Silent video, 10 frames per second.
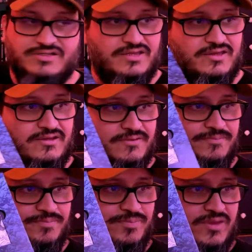I think.
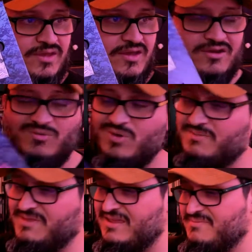I don't
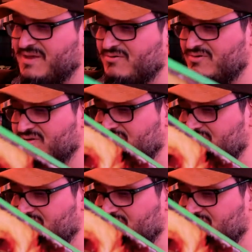want to take them out